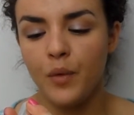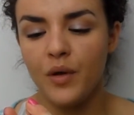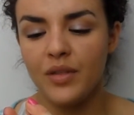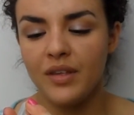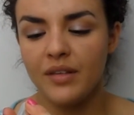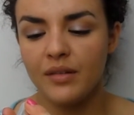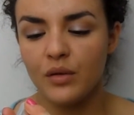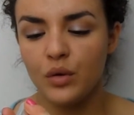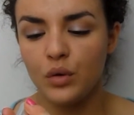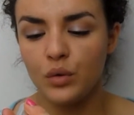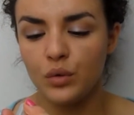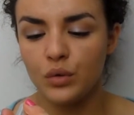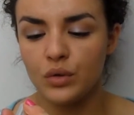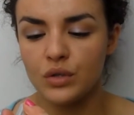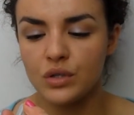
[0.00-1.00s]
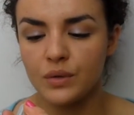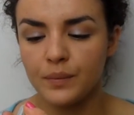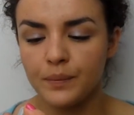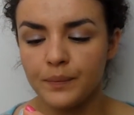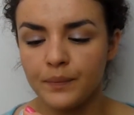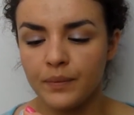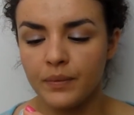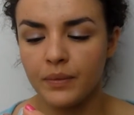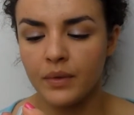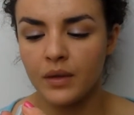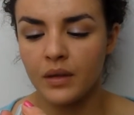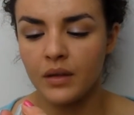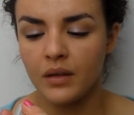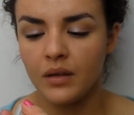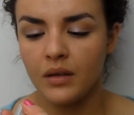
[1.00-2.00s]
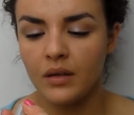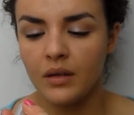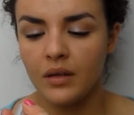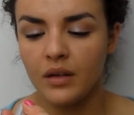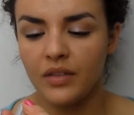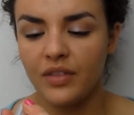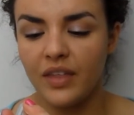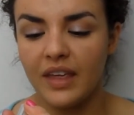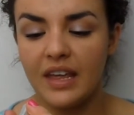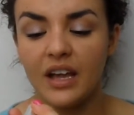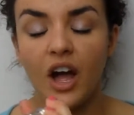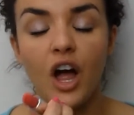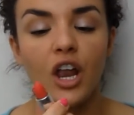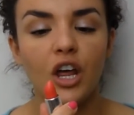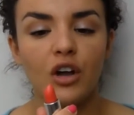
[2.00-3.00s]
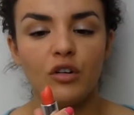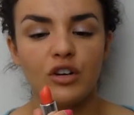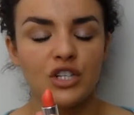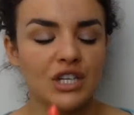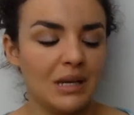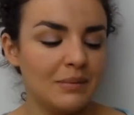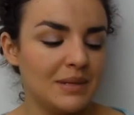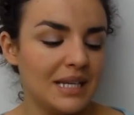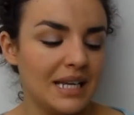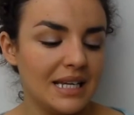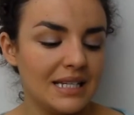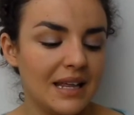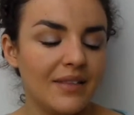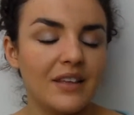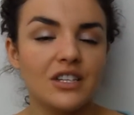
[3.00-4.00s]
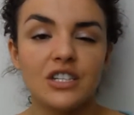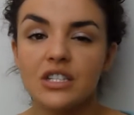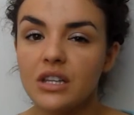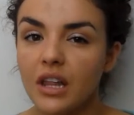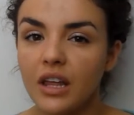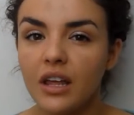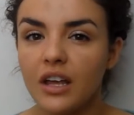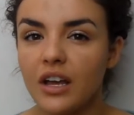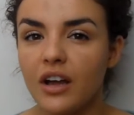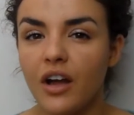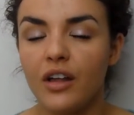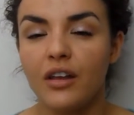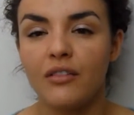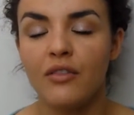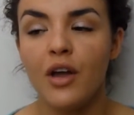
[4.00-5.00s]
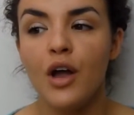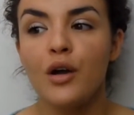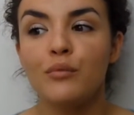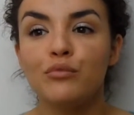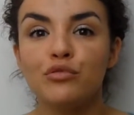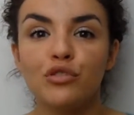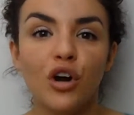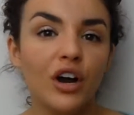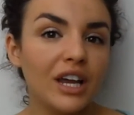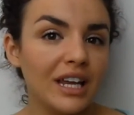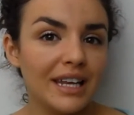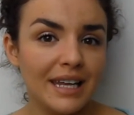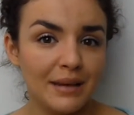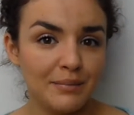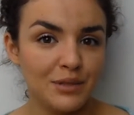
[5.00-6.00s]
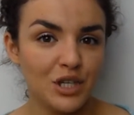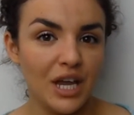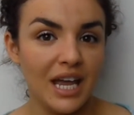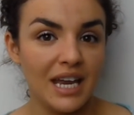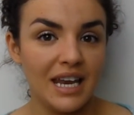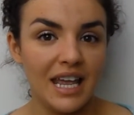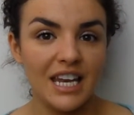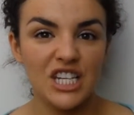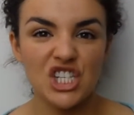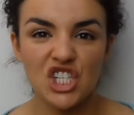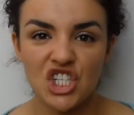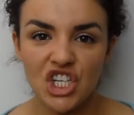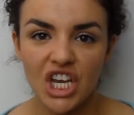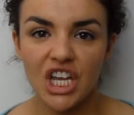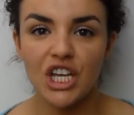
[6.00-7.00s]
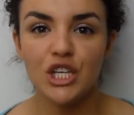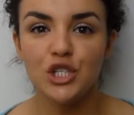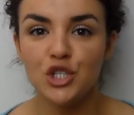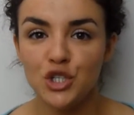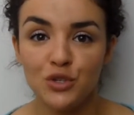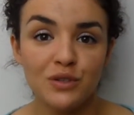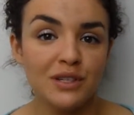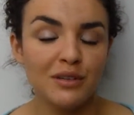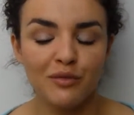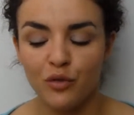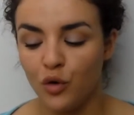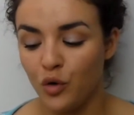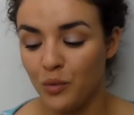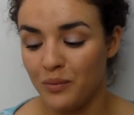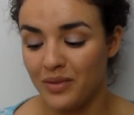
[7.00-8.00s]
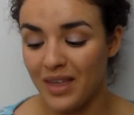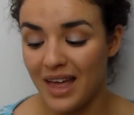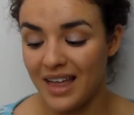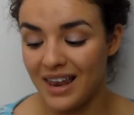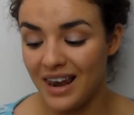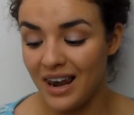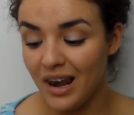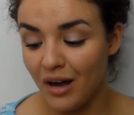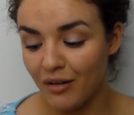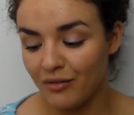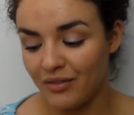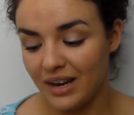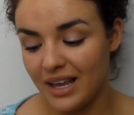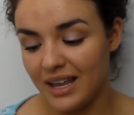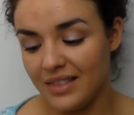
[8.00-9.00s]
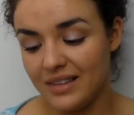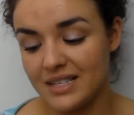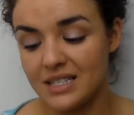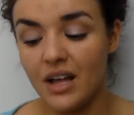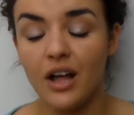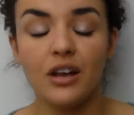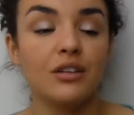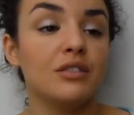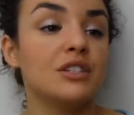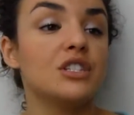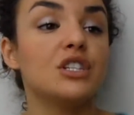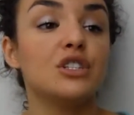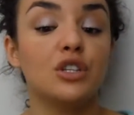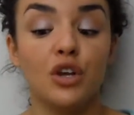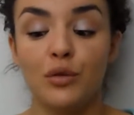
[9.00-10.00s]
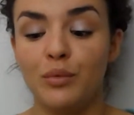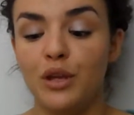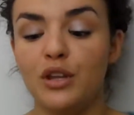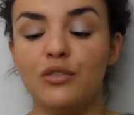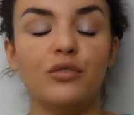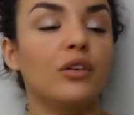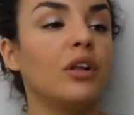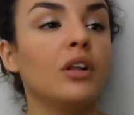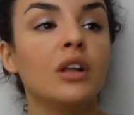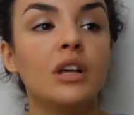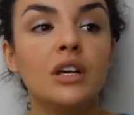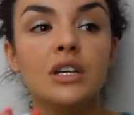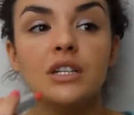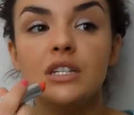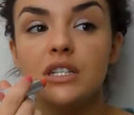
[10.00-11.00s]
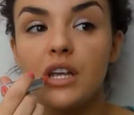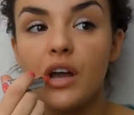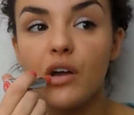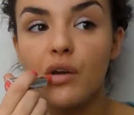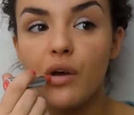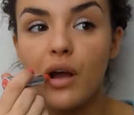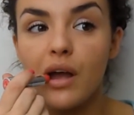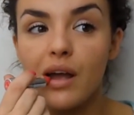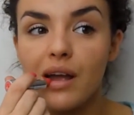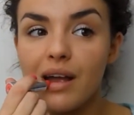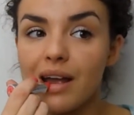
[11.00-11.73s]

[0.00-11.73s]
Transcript: what are these called? The Colour Crush lipsticks. And they're just like a kind of bright lip shade in a sheer, juicy form. They're lovely and this colour is just so beautiful. So,